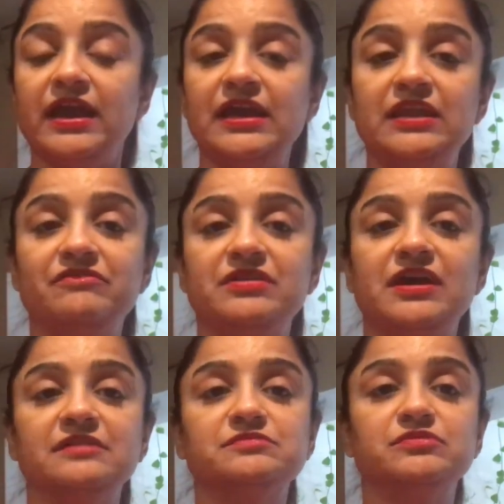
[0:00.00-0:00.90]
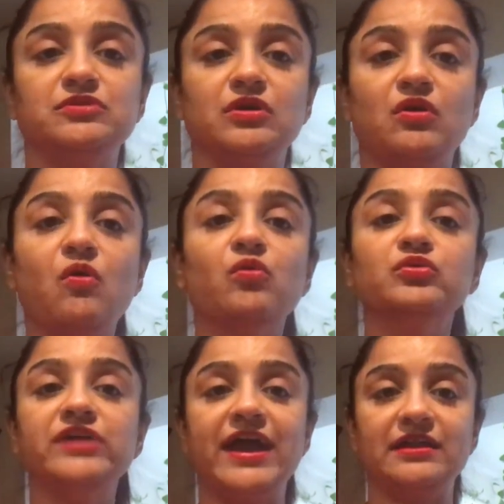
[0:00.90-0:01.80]
It even helps with your
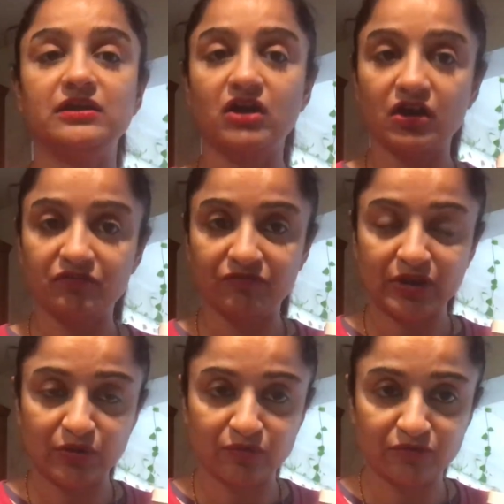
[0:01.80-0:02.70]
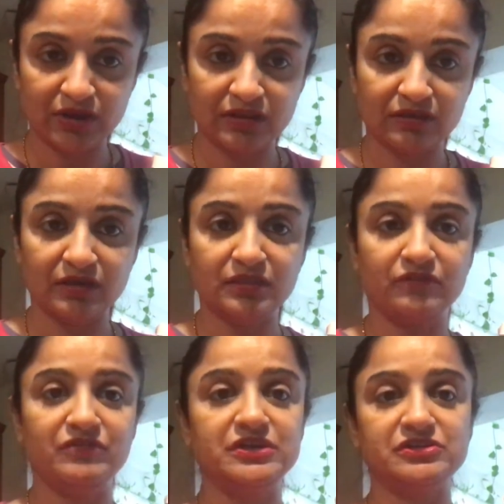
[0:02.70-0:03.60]
cold and cough when you're in
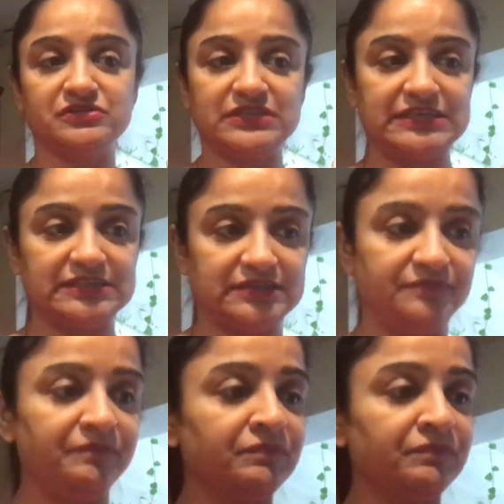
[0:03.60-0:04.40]
the winter season.